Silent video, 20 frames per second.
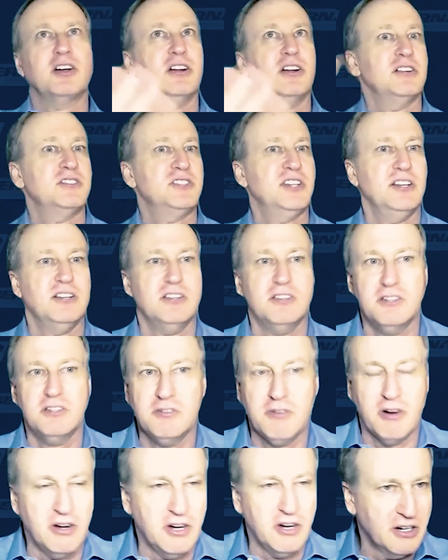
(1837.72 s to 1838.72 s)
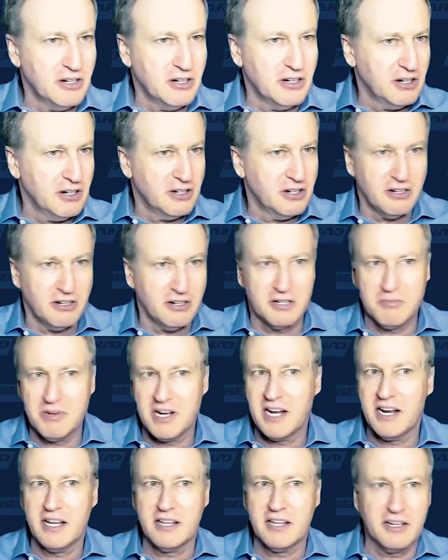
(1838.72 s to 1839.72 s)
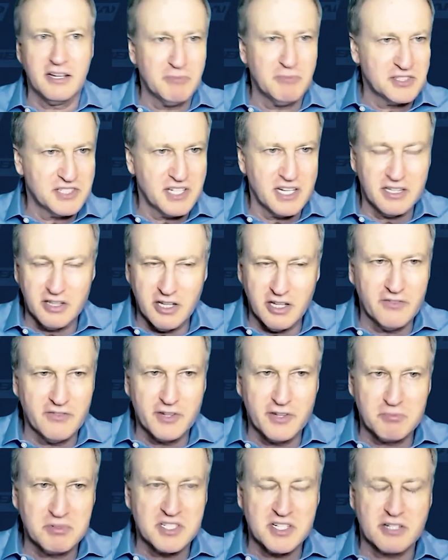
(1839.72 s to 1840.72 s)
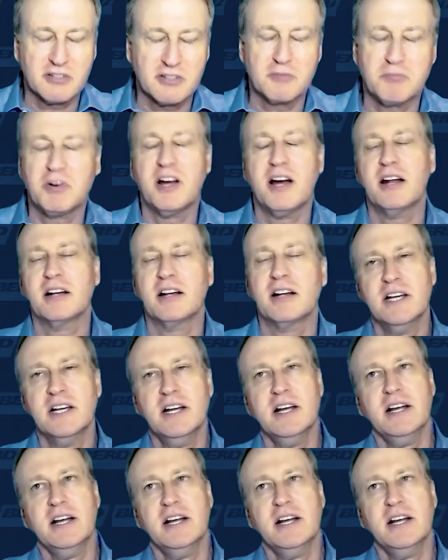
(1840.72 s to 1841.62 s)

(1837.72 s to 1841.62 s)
going to tell you on and on and on about how they, much they love their particular product